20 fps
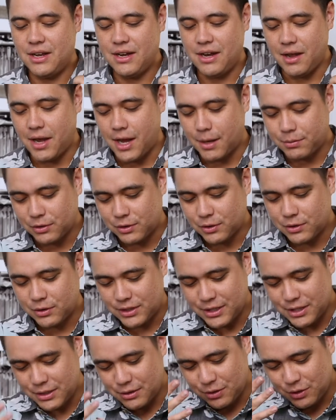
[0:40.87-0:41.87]

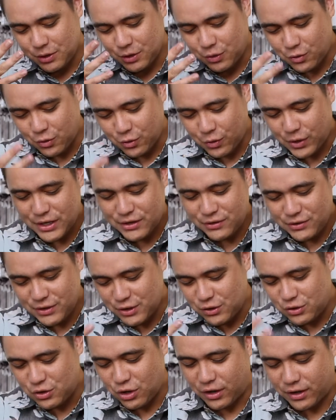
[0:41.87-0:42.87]
Absolutely crazy,
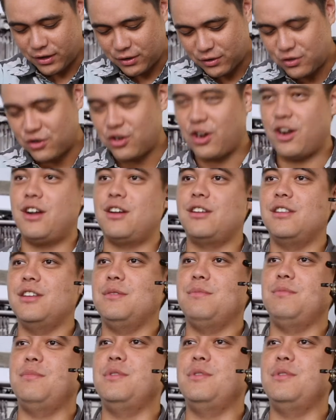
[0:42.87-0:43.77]
dark chocolate,